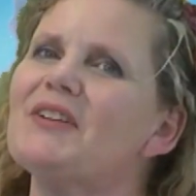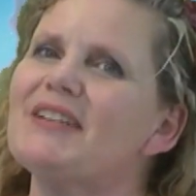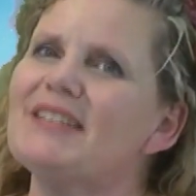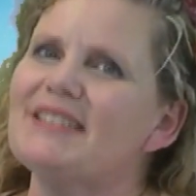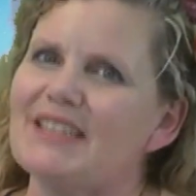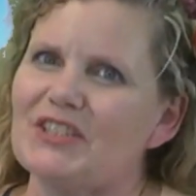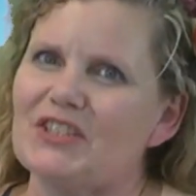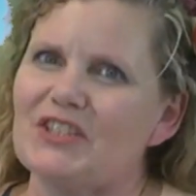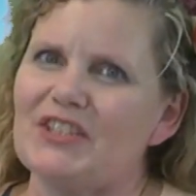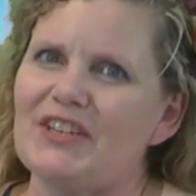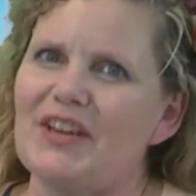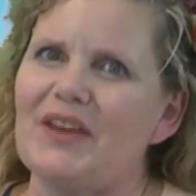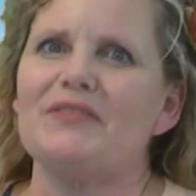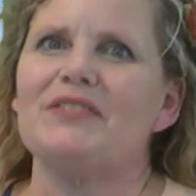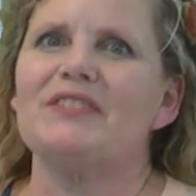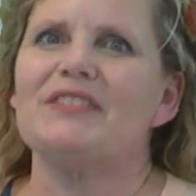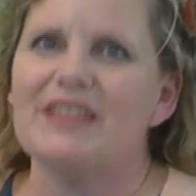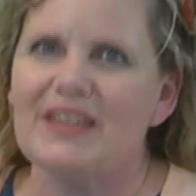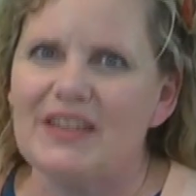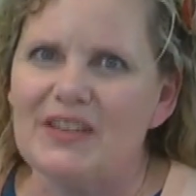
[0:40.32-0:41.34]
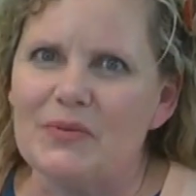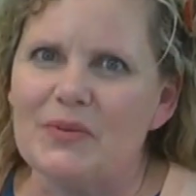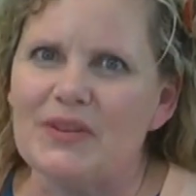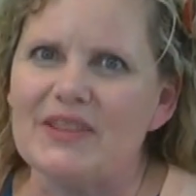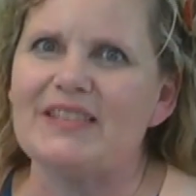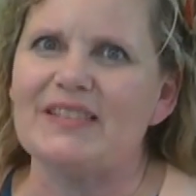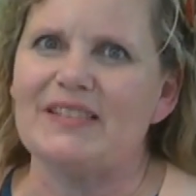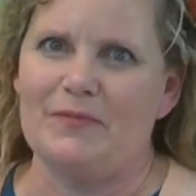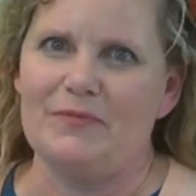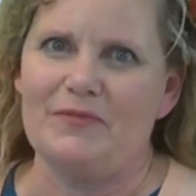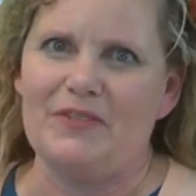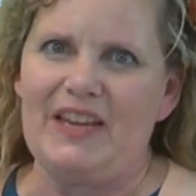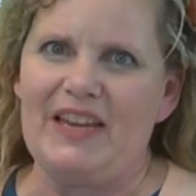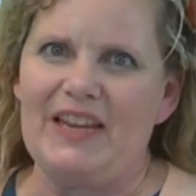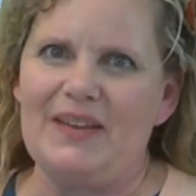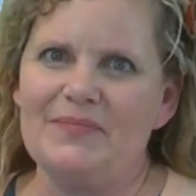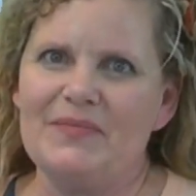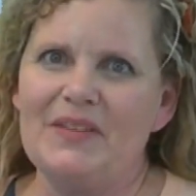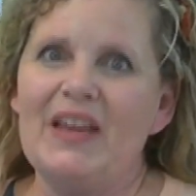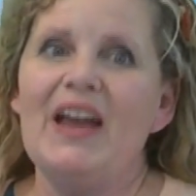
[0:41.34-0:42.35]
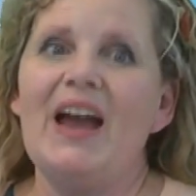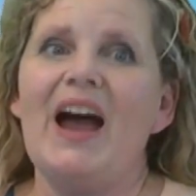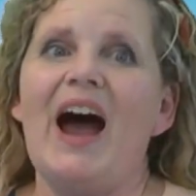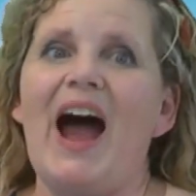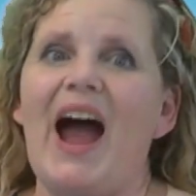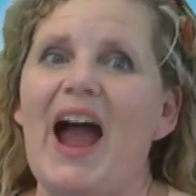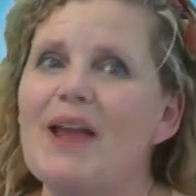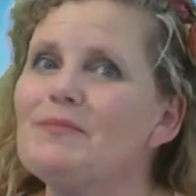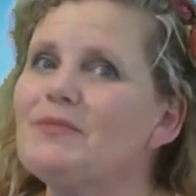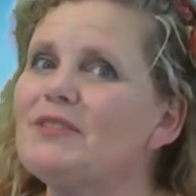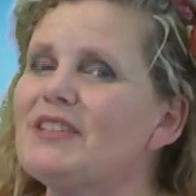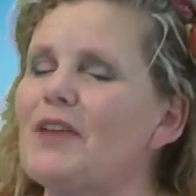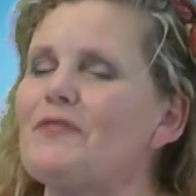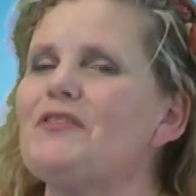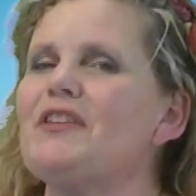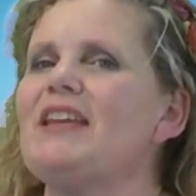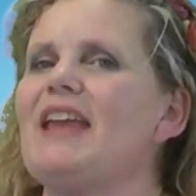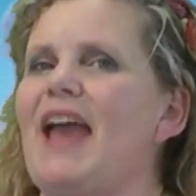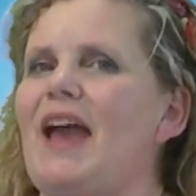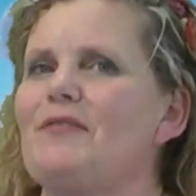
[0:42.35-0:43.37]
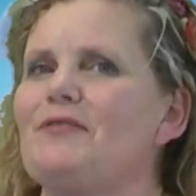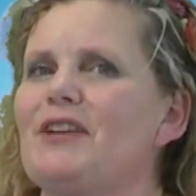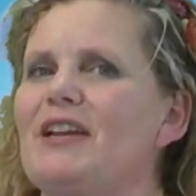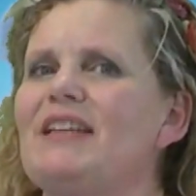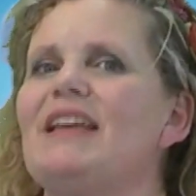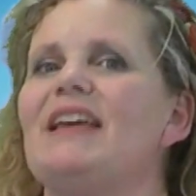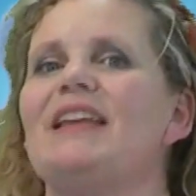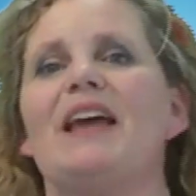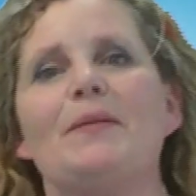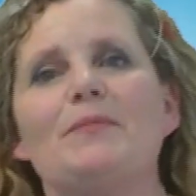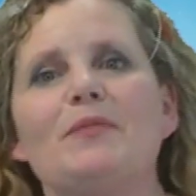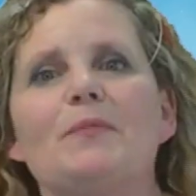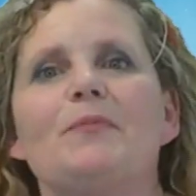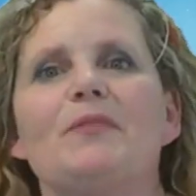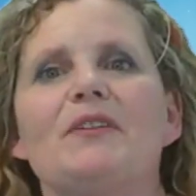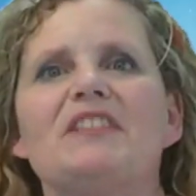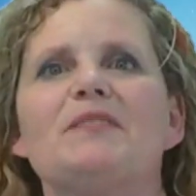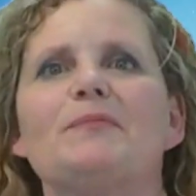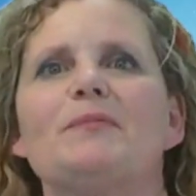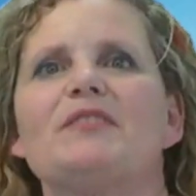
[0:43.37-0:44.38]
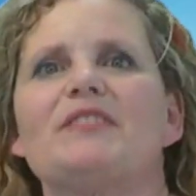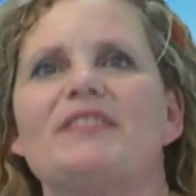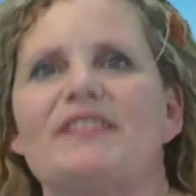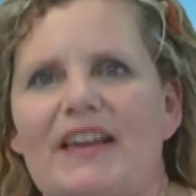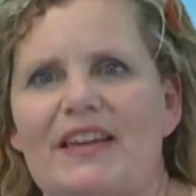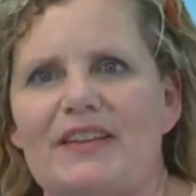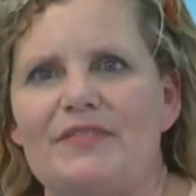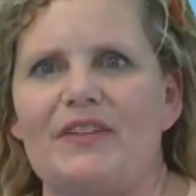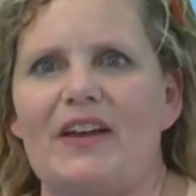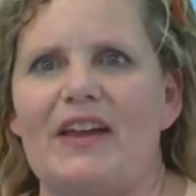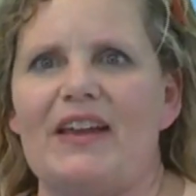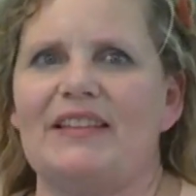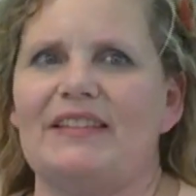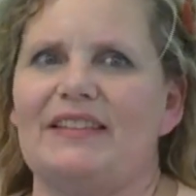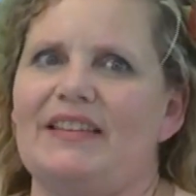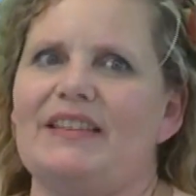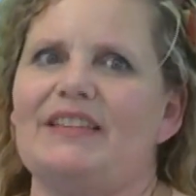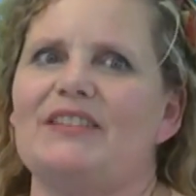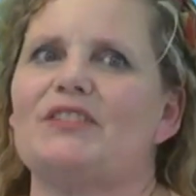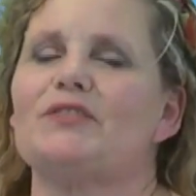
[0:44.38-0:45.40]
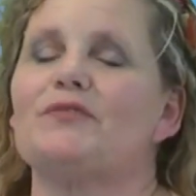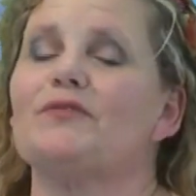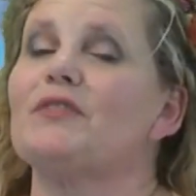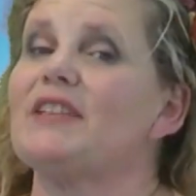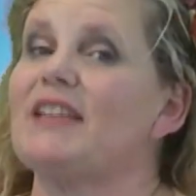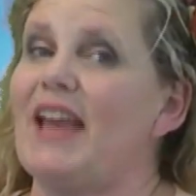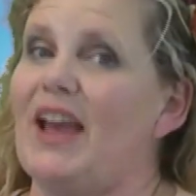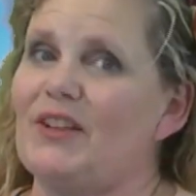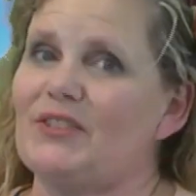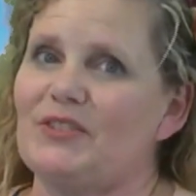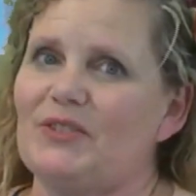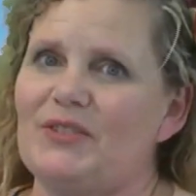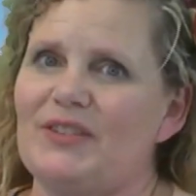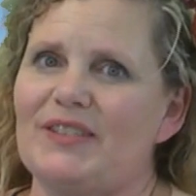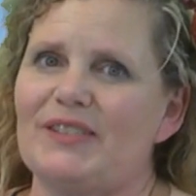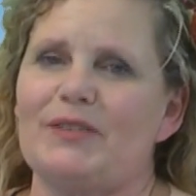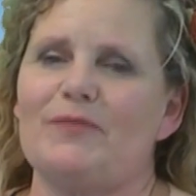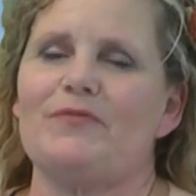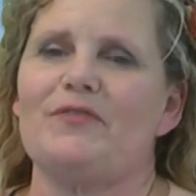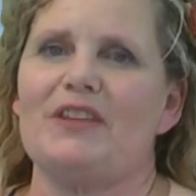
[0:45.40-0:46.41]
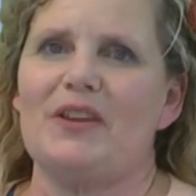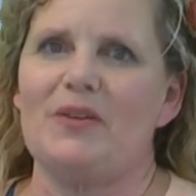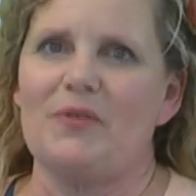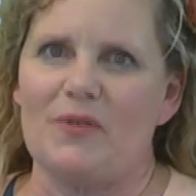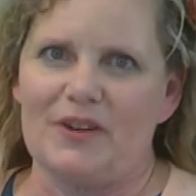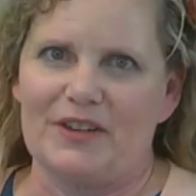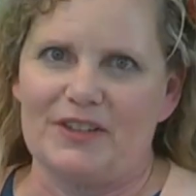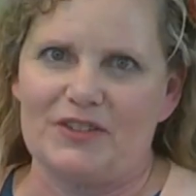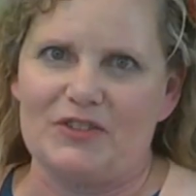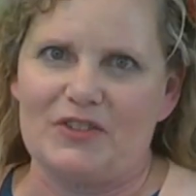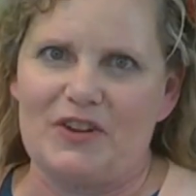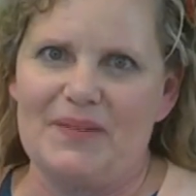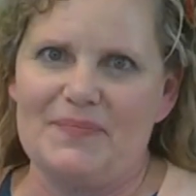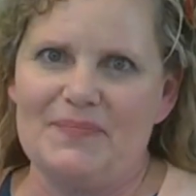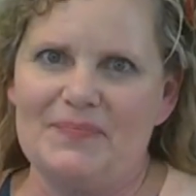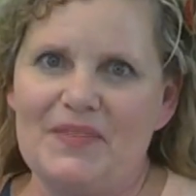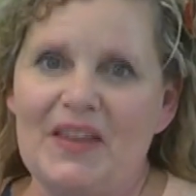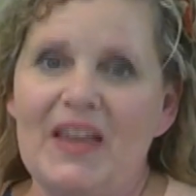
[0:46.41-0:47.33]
edition of See You at the Symphony. I'm Stephanie Everett, and I'm the principal second violinist for the Altoona Symphony Orchestra.